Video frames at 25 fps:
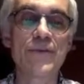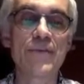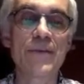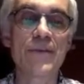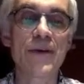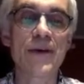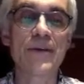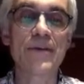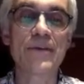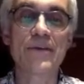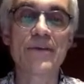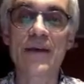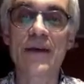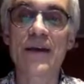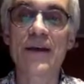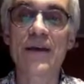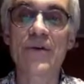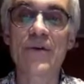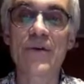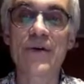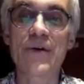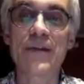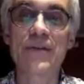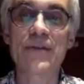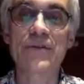I go
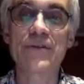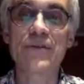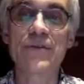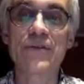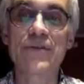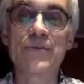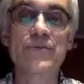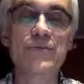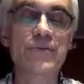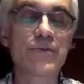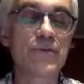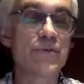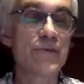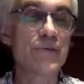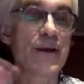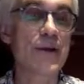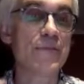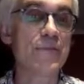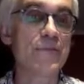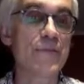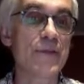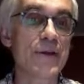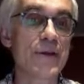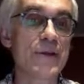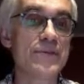ahead and use the round
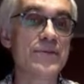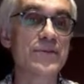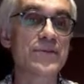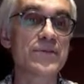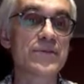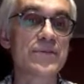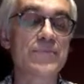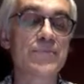braces.